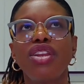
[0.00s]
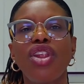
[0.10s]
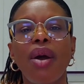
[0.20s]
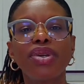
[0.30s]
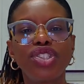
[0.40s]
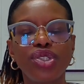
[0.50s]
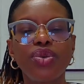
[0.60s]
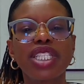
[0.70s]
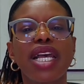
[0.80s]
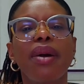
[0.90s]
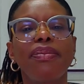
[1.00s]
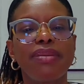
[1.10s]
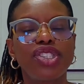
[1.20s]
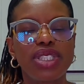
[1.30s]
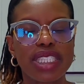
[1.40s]
Number two is help
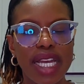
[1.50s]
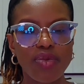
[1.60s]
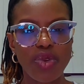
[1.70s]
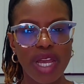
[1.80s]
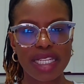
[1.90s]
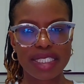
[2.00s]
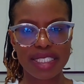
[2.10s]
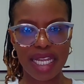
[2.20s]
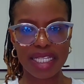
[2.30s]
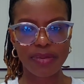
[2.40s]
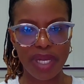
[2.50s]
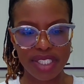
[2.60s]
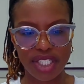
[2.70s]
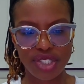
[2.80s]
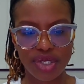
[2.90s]
them to set realistic
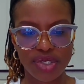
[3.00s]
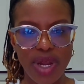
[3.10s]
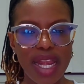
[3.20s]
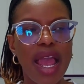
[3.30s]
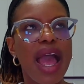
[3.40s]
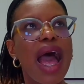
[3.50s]
expectations, right?